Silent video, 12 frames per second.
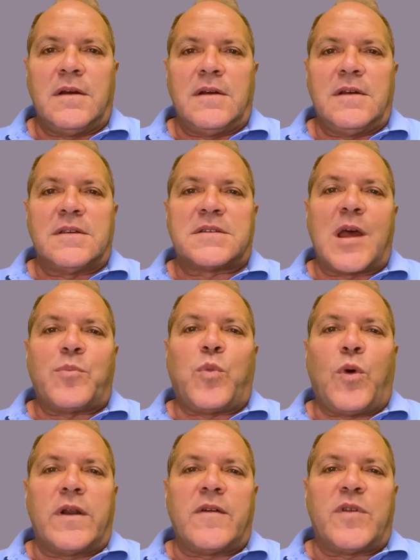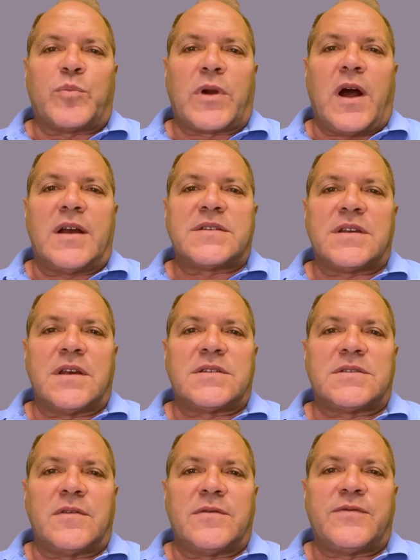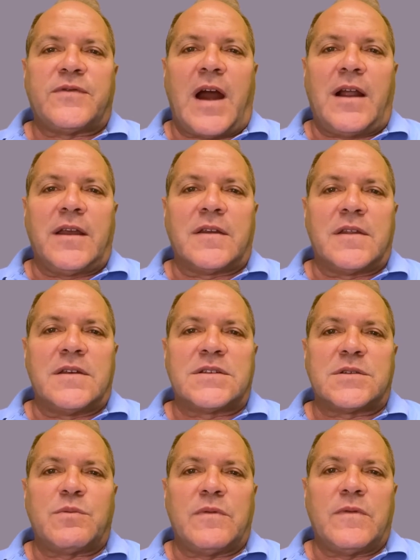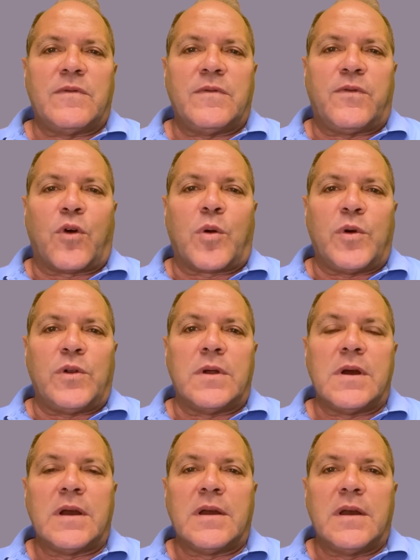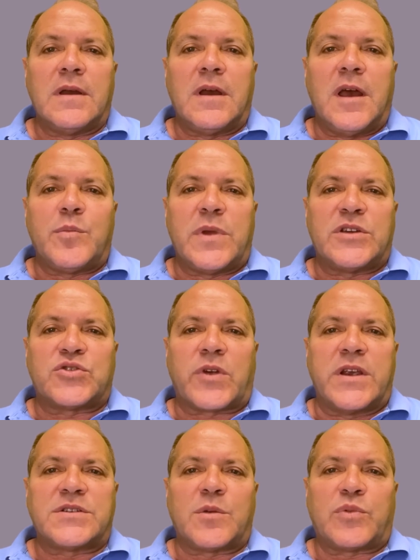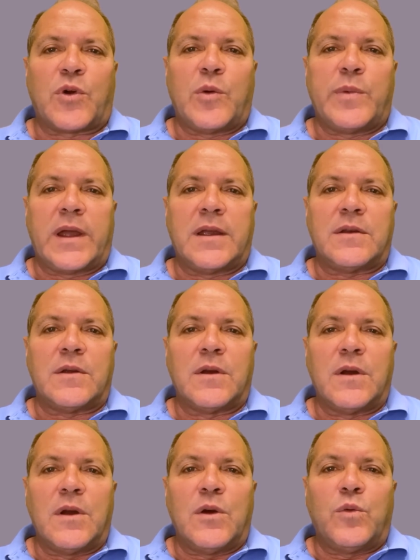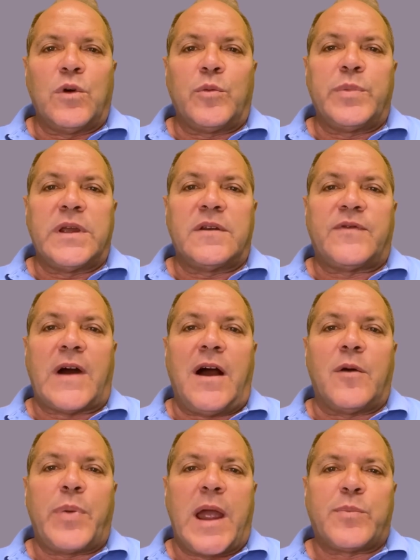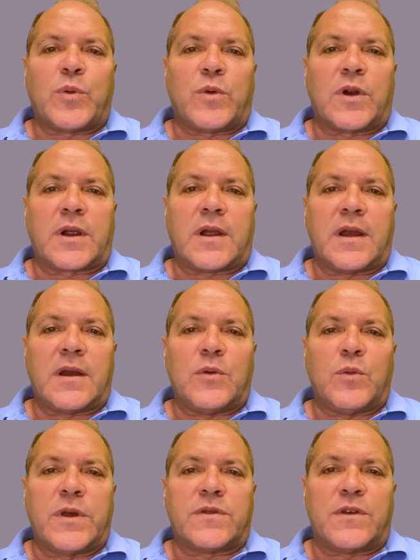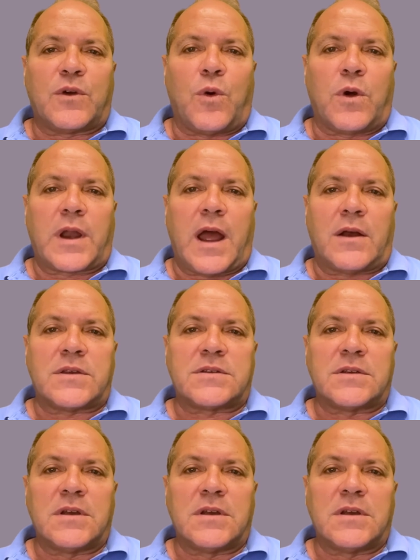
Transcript: Step one of the process of filing this formal administration probate will be to file paperwork with the courthouse.